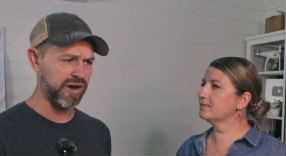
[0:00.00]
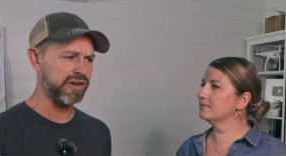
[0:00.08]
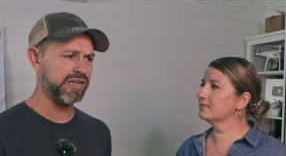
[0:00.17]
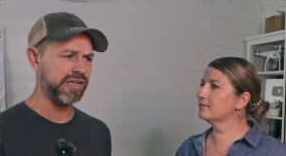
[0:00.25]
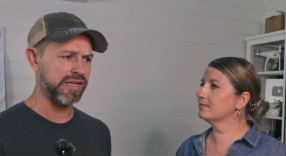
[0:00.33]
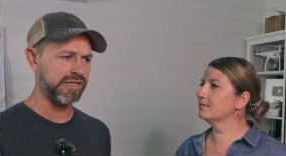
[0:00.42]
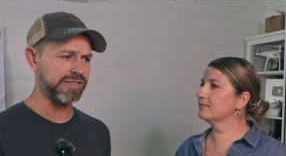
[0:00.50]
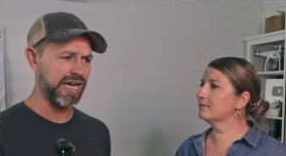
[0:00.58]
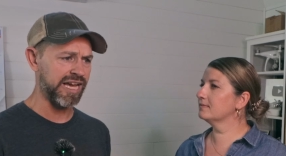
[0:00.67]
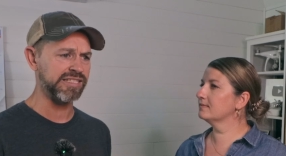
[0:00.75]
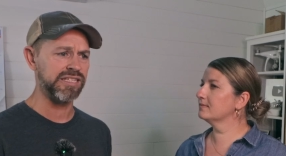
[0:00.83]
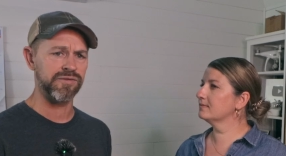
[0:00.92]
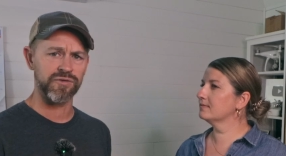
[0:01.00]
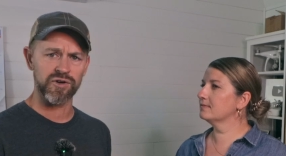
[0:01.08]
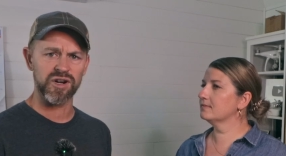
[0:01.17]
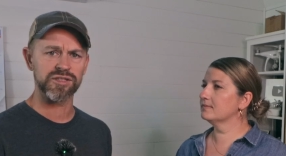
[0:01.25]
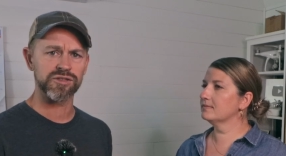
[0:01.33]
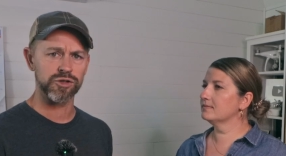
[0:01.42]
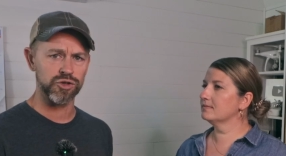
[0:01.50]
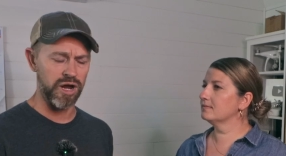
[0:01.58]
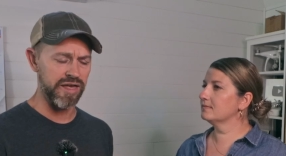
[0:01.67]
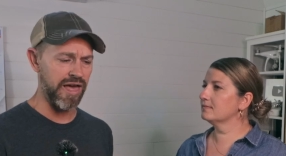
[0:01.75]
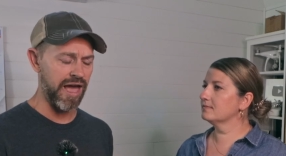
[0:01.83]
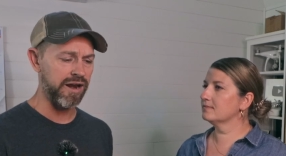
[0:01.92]
Speaker 1: very enticing for us to
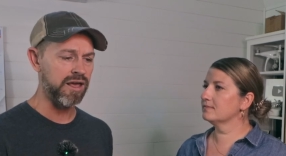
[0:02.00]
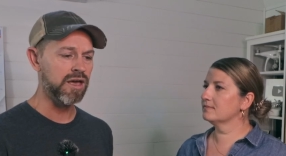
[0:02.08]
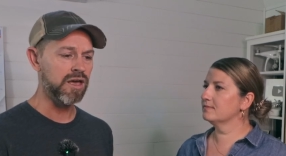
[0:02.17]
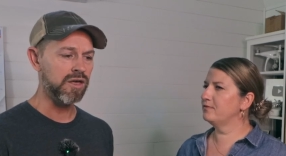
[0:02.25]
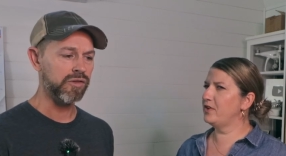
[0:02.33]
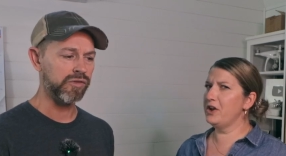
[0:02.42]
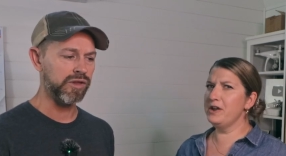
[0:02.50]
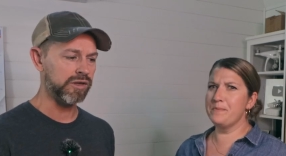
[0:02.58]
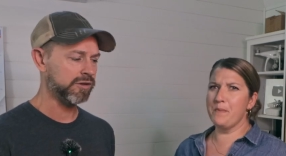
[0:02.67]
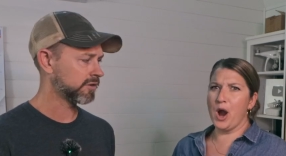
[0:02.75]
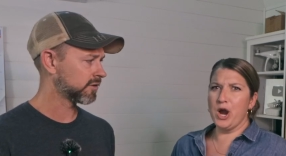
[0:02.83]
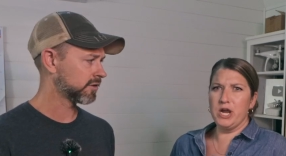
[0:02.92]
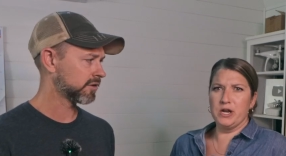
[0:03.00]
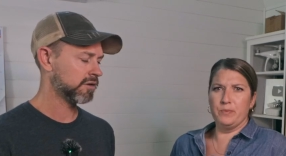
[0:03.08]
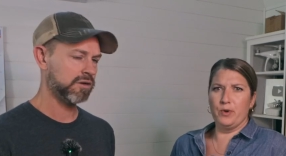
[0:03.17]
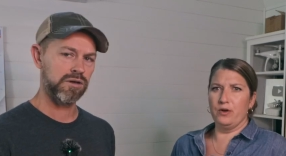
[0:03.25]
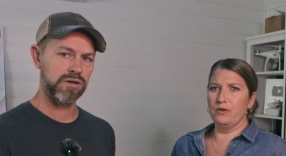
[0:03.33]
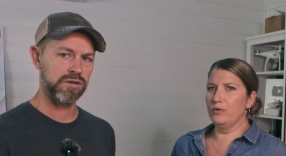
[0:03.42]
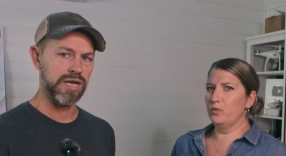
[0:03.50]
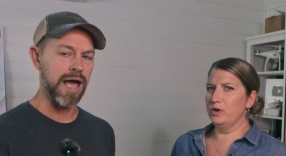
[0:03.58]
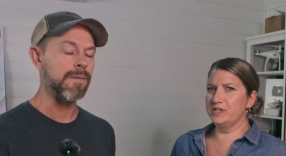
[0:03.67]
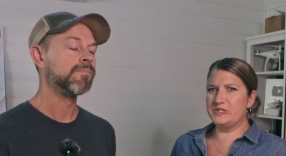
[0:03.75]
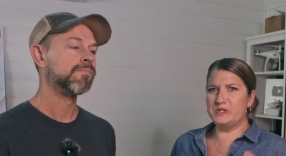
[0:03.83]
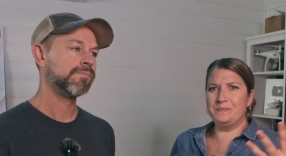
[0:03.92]
try that.
Speaker 2: Very the, marketable. Yeah.
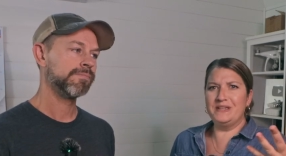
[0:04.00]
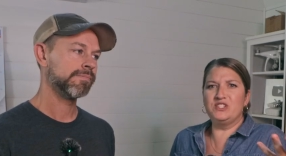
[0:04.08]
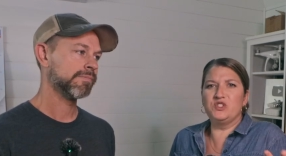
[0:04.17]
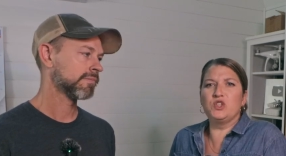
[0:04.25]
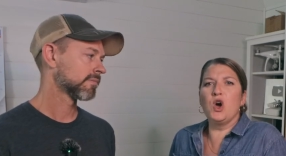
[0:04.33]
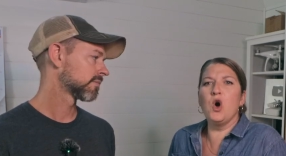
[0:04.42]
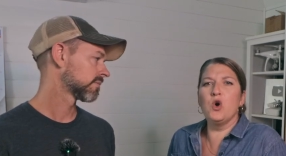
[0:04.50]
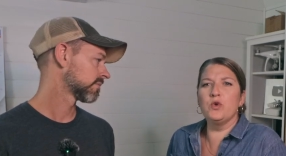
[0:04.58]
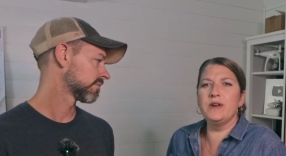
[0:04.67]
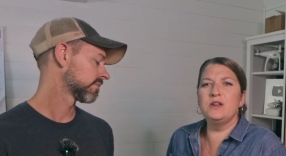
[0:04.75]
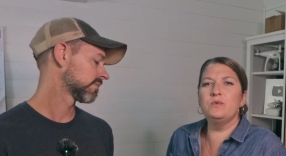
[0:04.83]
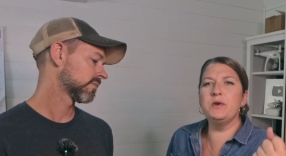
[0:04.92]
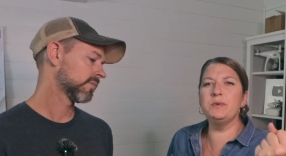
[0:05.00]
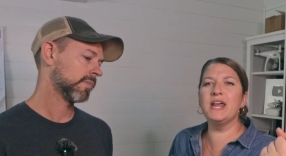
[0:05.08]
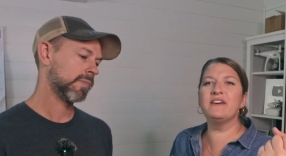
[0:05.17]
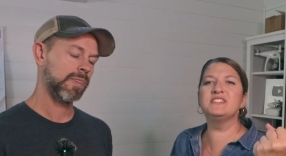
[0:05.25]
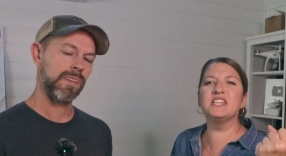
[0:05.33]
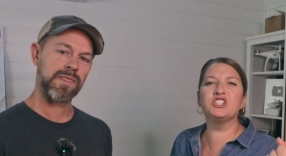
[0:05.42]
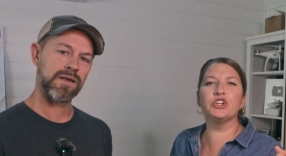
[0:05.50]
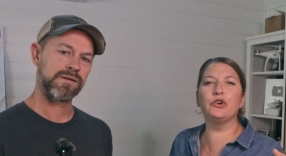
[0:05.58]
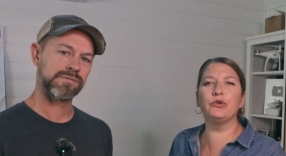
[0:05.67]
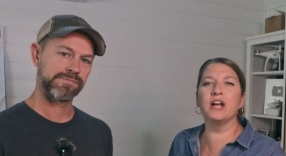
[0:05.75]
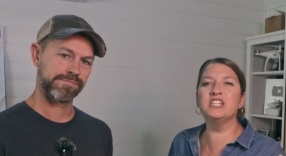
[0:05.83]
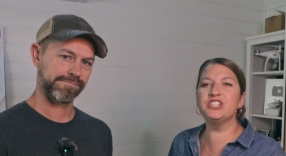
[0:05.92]
We'd be so green. We would have such a
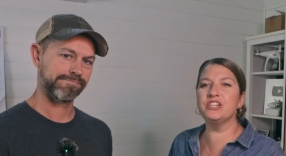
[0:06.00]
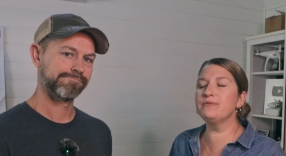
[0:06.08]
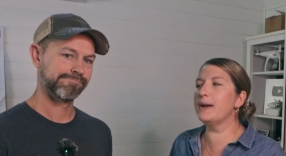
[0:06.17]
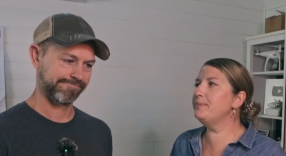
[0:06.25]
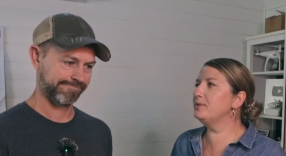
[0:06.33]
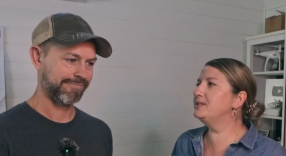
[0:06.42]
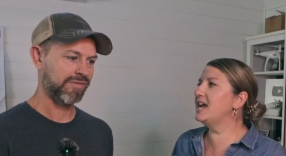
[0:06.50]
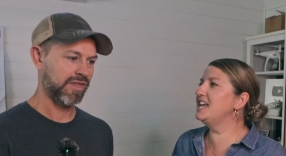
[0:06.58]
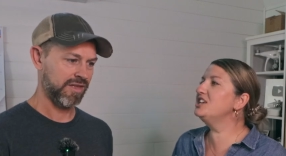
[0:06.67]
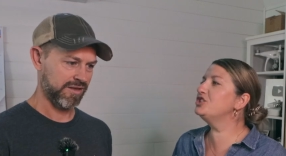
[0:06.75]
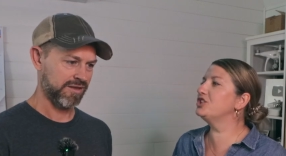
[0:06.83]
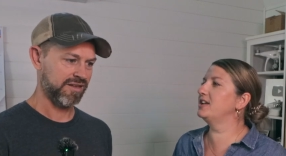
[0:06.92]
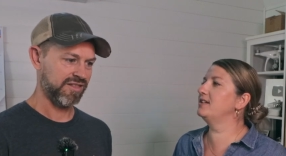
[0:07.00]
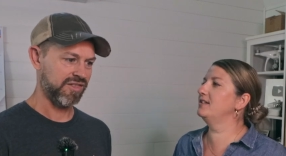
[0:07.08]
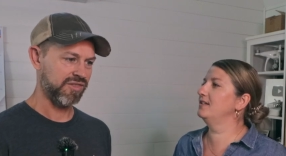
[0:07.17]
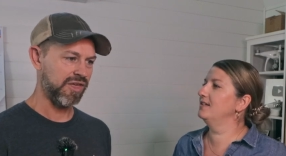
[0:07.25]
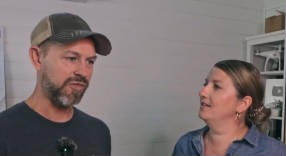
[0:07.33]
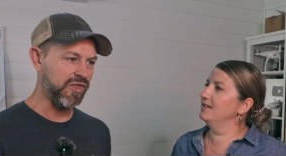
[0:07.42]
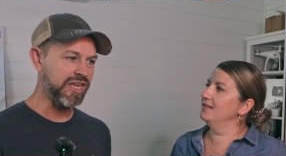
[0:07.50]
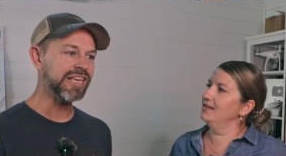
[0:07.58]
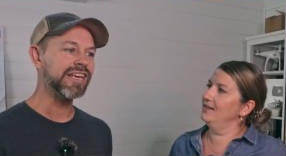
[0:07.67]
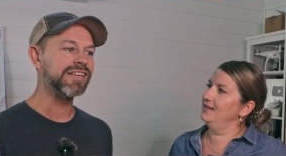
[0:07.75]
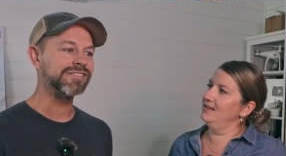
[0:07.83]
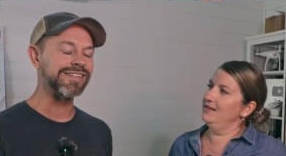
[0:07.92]
crunchy reputation.
Speaker 1: The
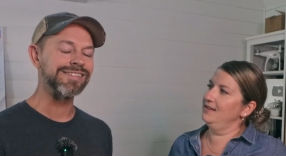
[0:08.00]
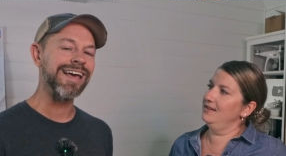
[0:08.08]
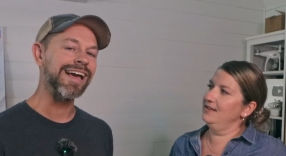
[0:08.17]
thing is, in